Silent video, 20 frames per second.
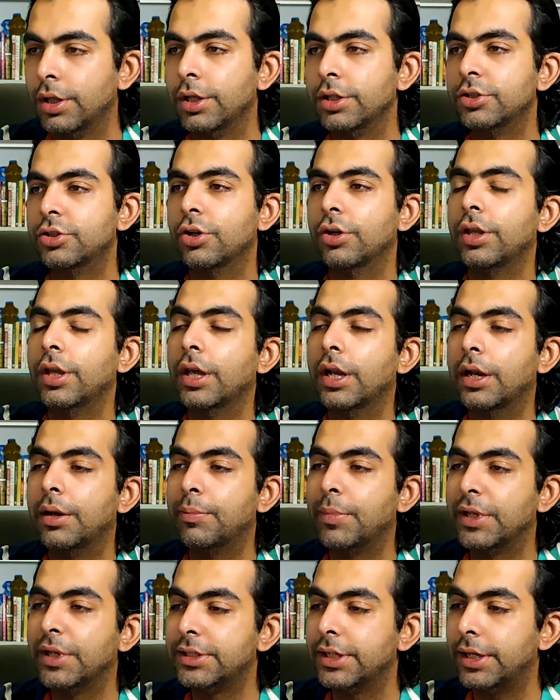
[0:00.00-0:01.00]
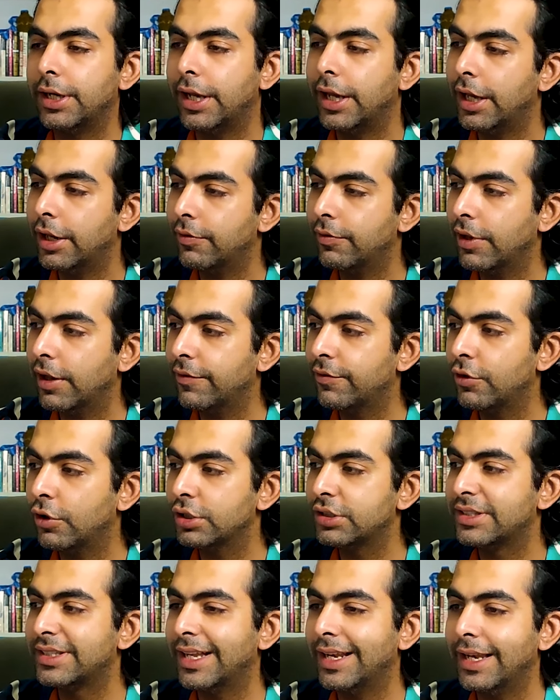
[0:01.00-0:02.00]
So here in budget air, we have
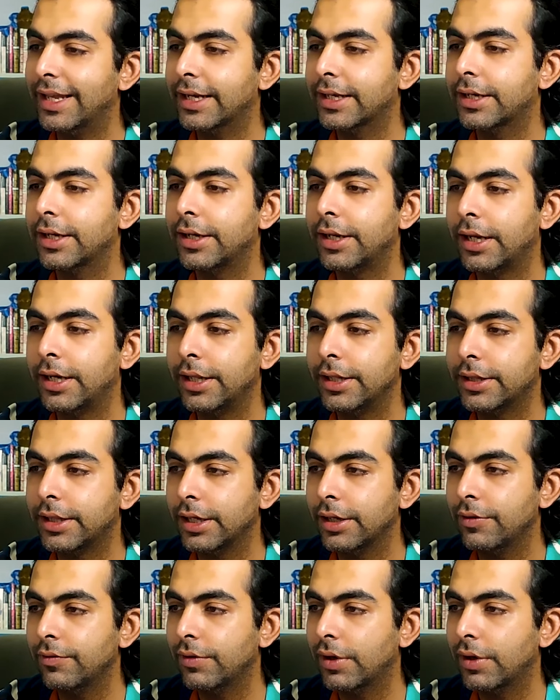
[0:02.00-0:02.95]
not selected anything.